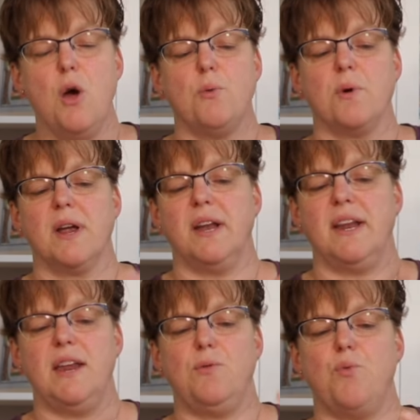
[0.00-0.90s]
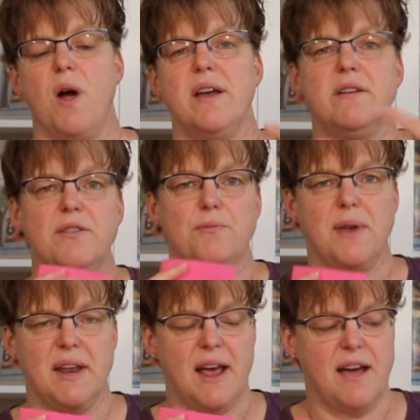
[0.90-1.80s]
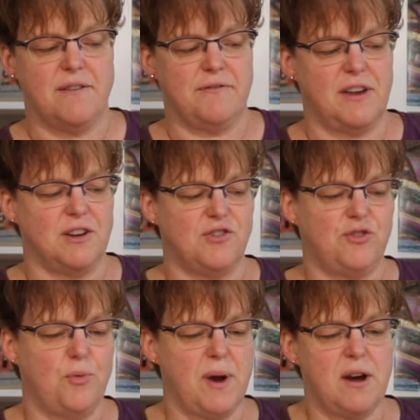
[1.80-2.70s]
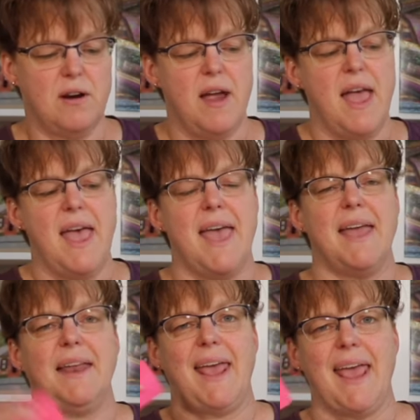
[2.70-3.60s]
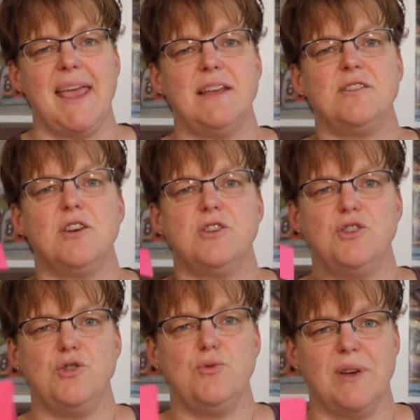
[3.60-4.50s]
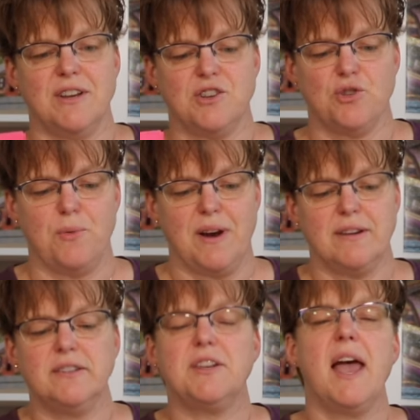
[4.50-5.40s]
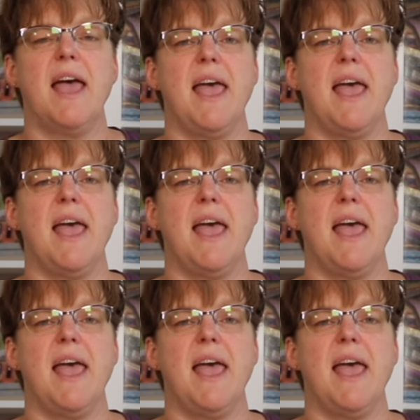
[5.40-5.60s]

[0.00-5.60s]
we're going to need 1 3.5-inch square and 8 2-inch squares.